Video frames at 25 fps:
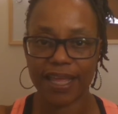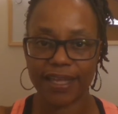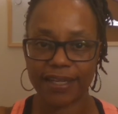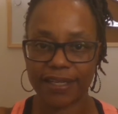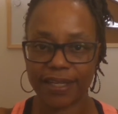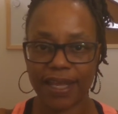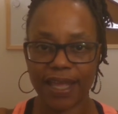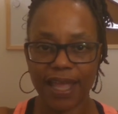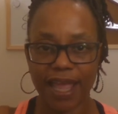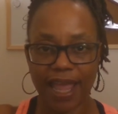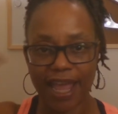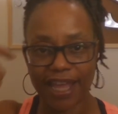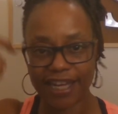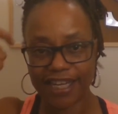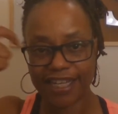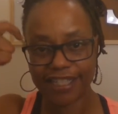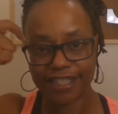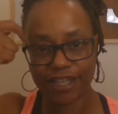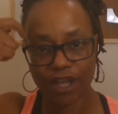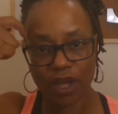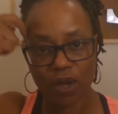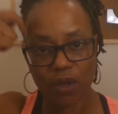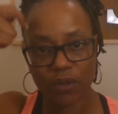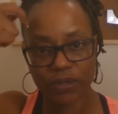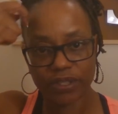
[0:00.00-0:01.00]
it and it
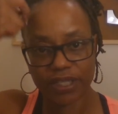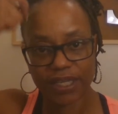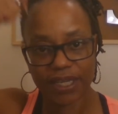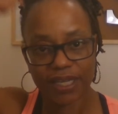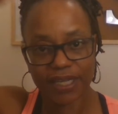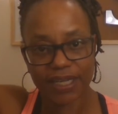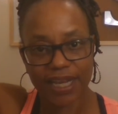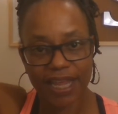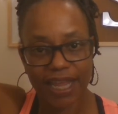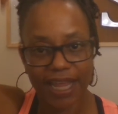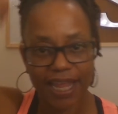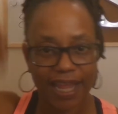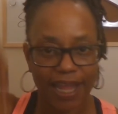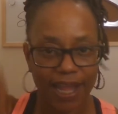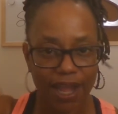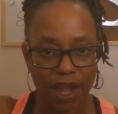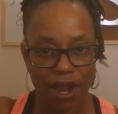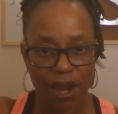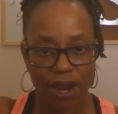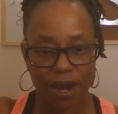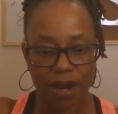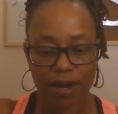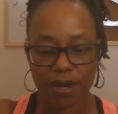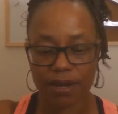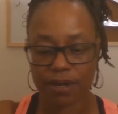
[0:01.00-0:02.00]
goes in
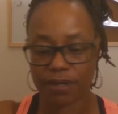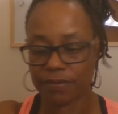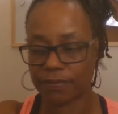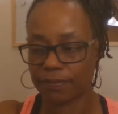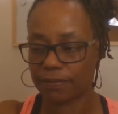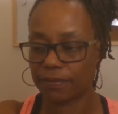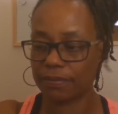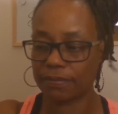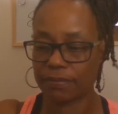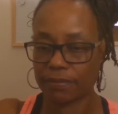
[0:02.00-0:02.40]
here.